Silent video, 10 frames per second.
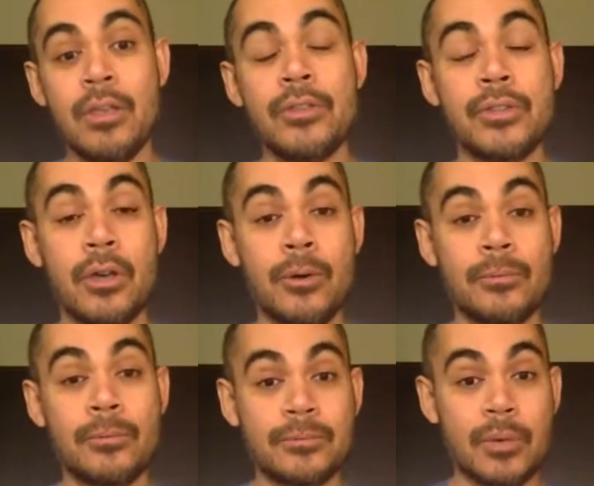
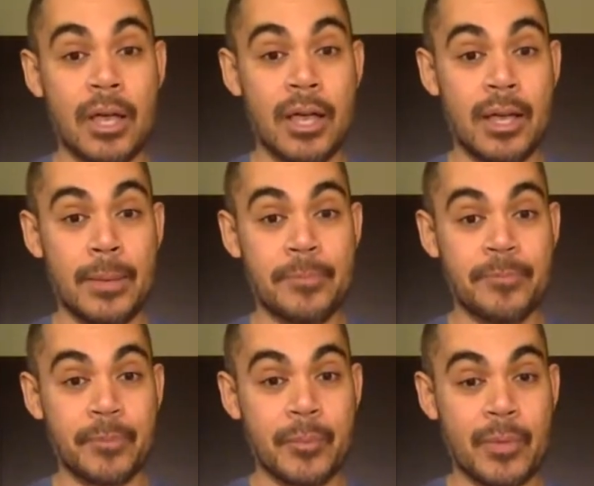So I'm
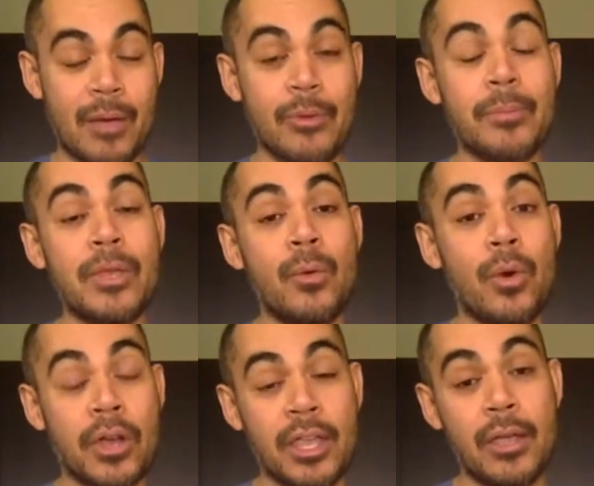going to be
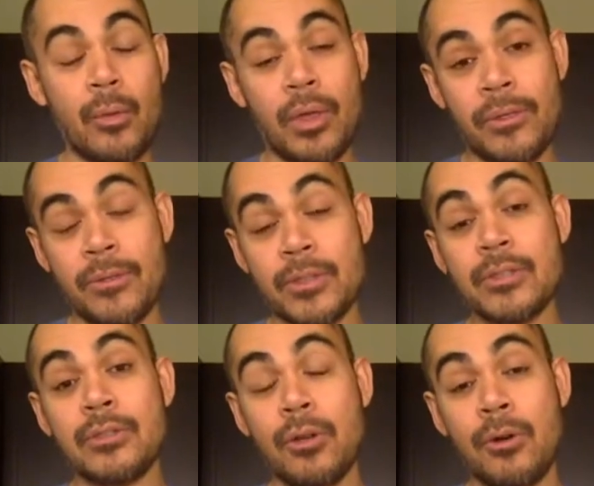working with the
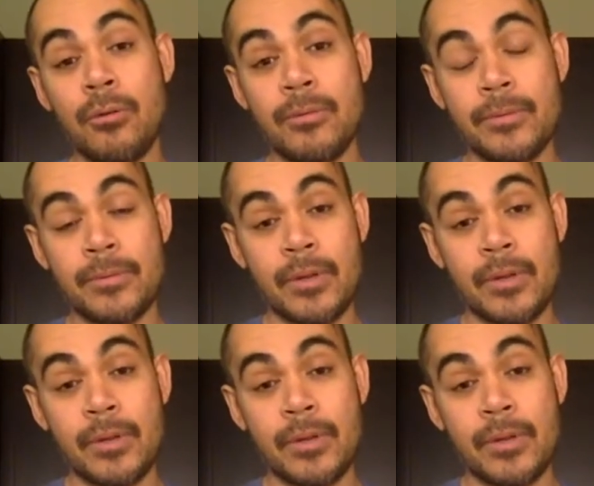stove